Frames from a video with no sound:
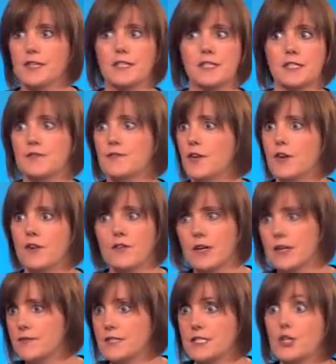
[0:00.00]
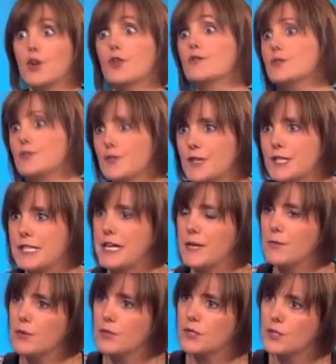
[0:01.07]
that just photographs dogs, for
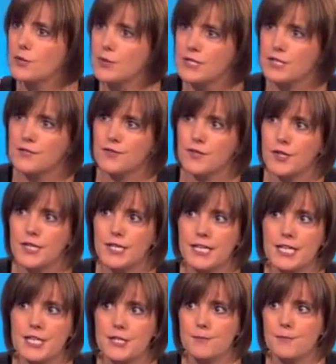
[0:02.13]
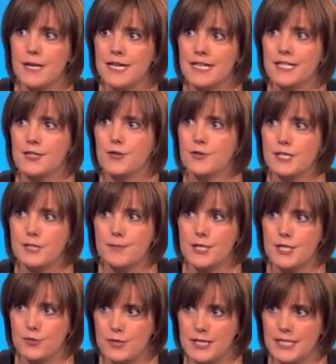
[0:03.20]
example. So once you've got a niche market or a
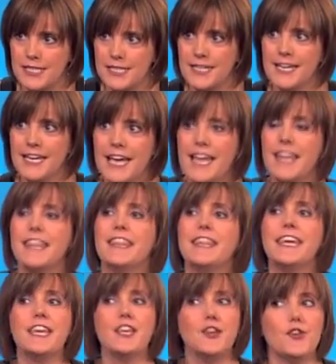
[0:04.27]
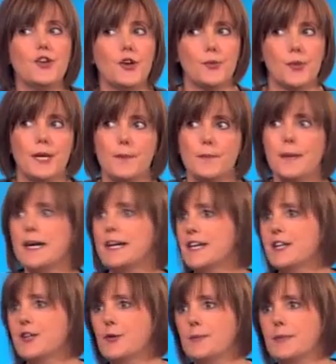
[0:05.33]
specialty, then you know where to
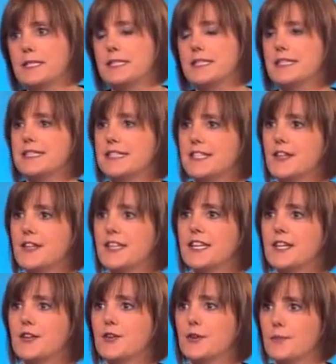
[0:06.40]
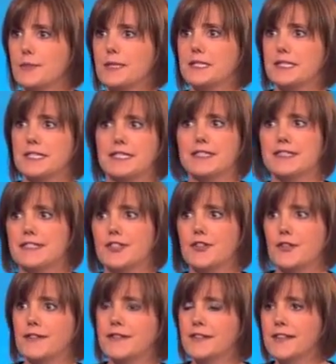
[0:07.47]
market your business. And I think a lot of businesses
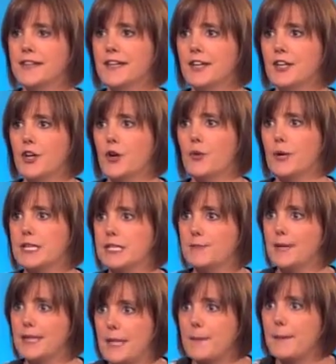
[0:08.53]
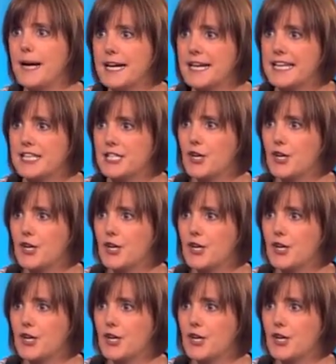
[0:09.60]
don't know where to spend their marketing